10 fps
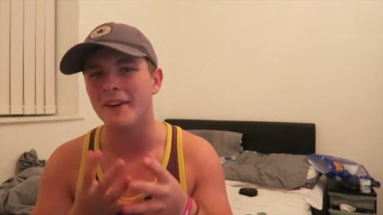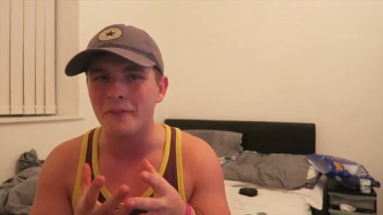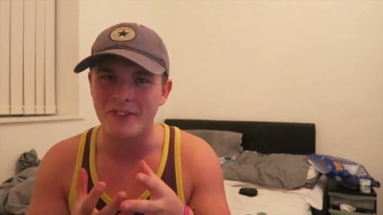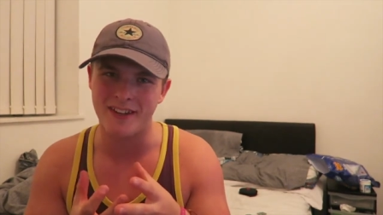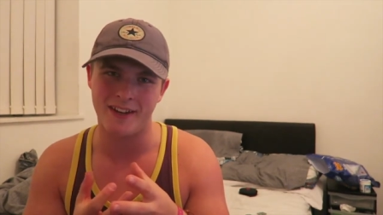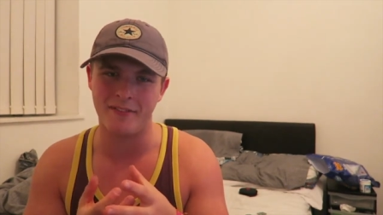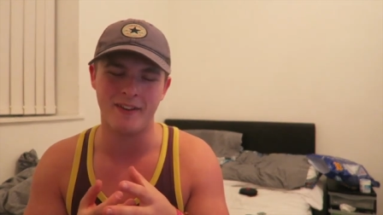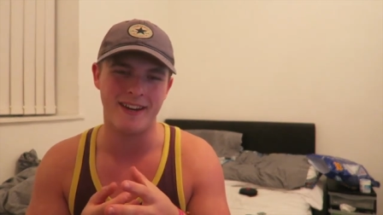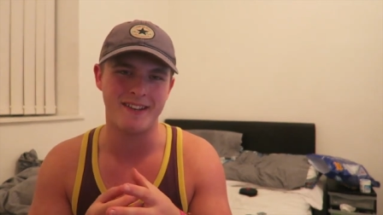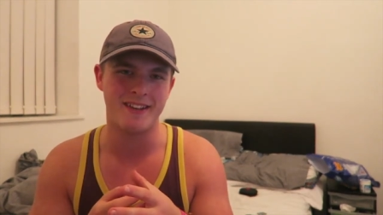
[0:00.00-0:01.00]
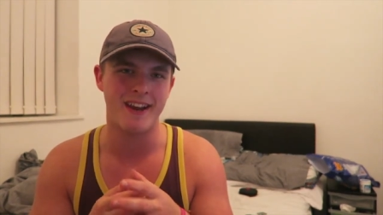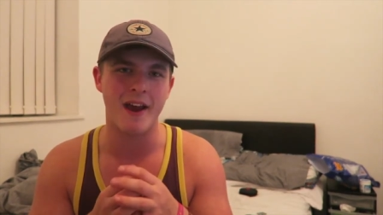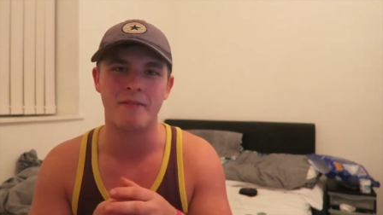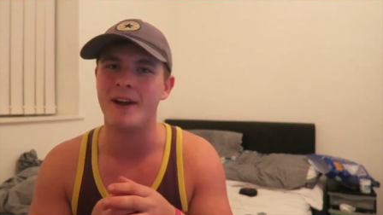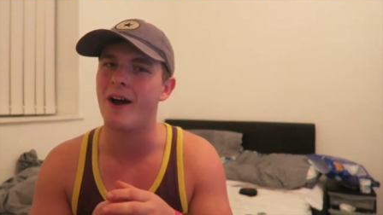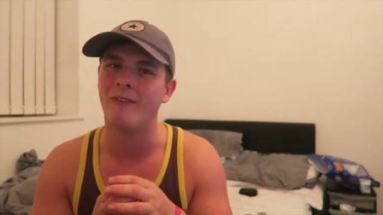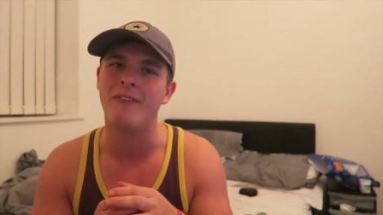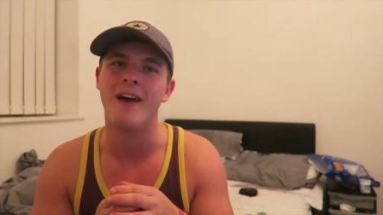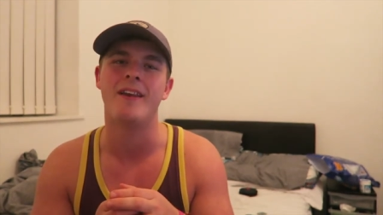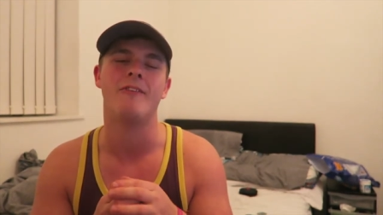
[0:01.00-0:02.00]
guilty of eating every now
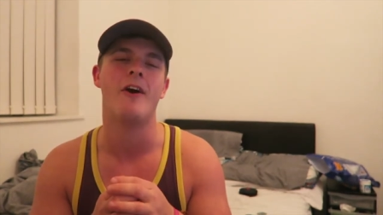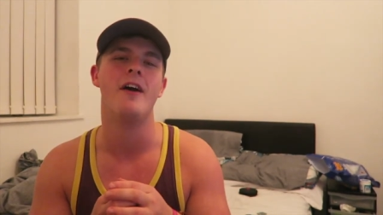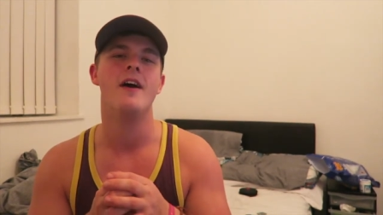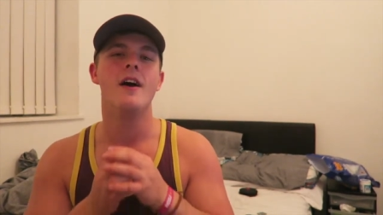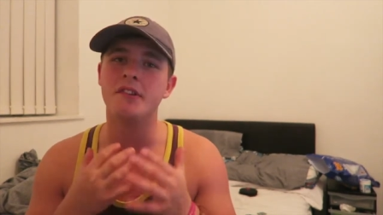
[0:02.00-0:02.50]
and then, right?